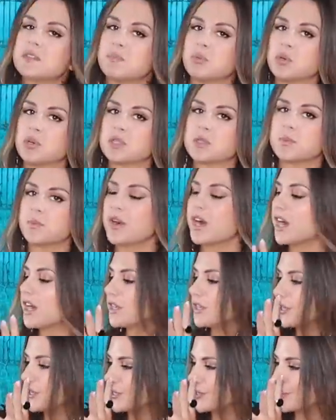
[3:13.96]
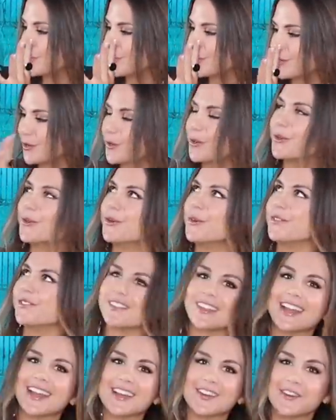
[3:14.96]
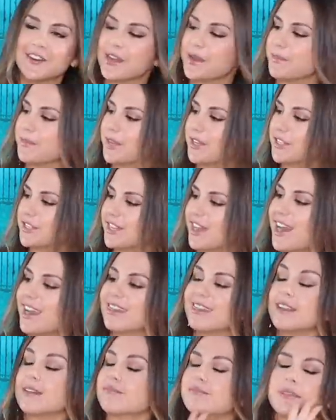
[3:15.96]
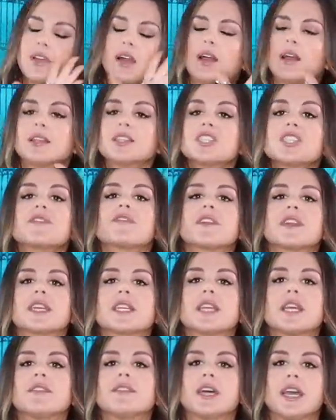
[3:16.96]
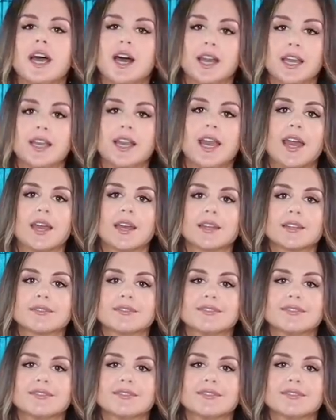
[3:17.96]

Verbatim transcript: sports bra is so flattering because I, I just freaking love a high neck.